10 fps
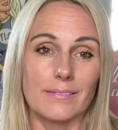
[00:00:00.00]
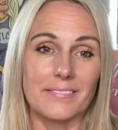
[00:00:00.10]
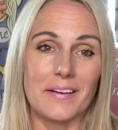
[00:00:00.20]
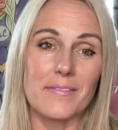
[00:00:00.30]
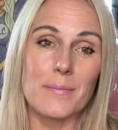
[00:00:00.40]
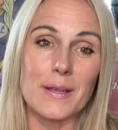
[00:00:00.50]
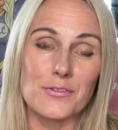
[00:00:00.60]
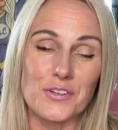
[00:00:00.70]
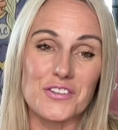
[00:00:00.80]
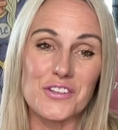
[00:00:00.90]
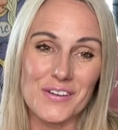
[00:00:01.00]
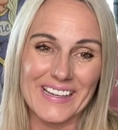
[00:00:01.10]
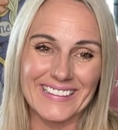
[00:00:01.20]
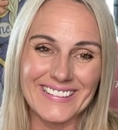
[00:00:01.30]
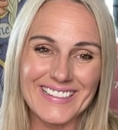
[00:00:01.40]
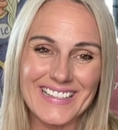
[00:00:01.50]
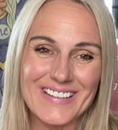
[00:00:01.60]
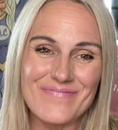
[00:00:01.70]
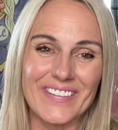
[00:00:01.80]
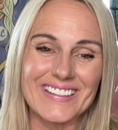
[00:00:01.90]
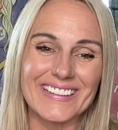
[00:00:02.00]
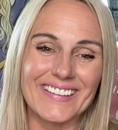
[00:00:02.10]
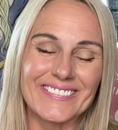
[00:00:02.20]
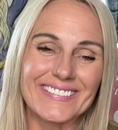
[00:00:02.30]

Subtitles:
of the matrix you're in. Much love.